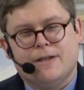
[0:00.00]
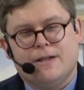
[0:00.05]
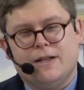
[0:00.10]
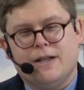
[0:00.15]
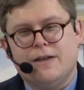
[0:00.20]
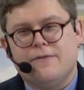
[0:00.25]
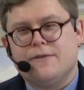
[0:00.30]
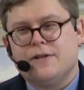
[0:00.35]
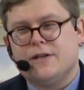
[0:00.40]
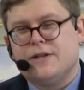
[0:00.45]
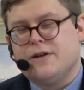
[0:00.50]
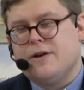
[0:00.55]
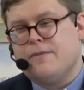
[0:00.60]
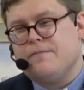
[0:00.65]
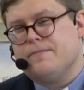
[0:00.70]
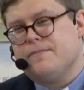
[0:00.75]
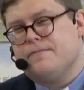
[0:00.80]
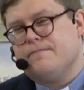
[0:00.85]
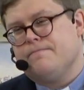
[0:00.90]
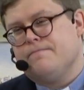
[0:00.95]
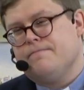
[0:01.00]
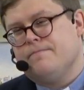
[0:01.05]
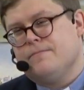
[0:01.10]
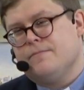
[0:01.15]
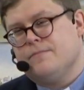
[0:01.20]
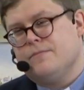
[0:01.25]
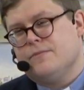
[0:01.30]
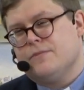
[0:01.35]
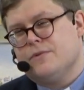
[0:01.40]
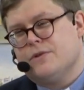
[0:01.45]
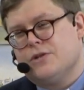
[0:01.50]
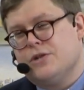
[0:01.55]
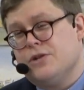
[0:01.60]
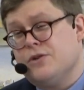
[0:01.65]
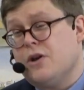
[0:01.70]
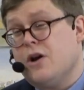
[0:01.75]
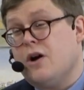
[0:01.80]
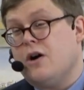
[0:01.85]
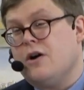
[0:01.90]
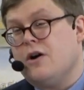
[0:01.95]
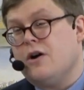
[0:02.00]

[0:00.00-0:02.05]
Lift it up to God.